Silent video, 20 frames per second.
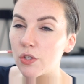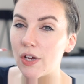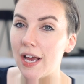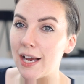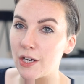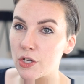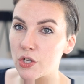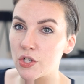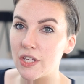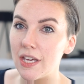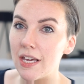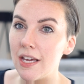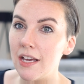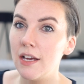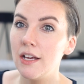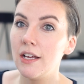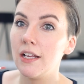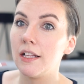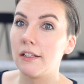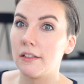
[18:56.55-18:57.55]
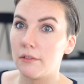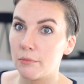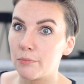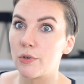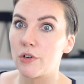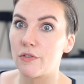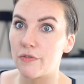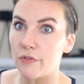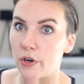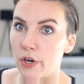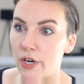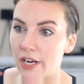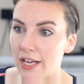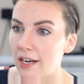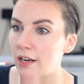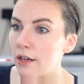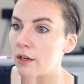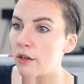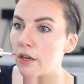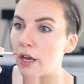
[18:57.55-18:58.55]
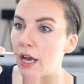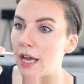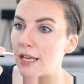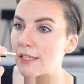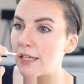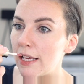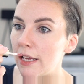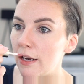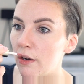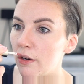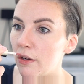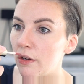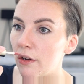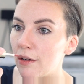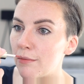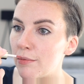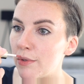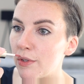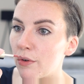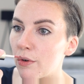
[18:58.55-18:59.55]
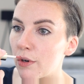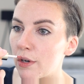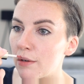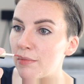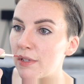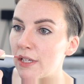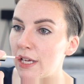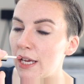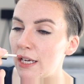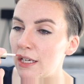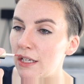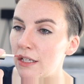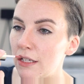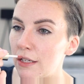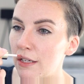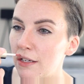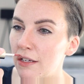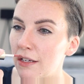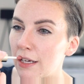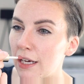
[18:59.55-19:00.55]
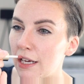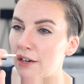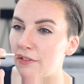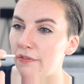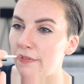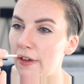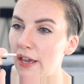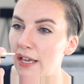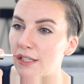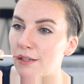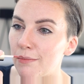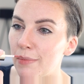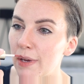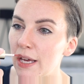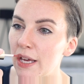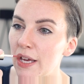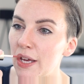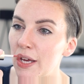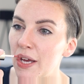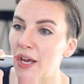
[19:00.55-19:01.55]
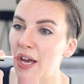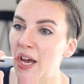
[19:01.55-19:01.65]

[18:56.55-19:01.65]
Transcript: So I actually prefer it as it absorbs and kind of fades a bit.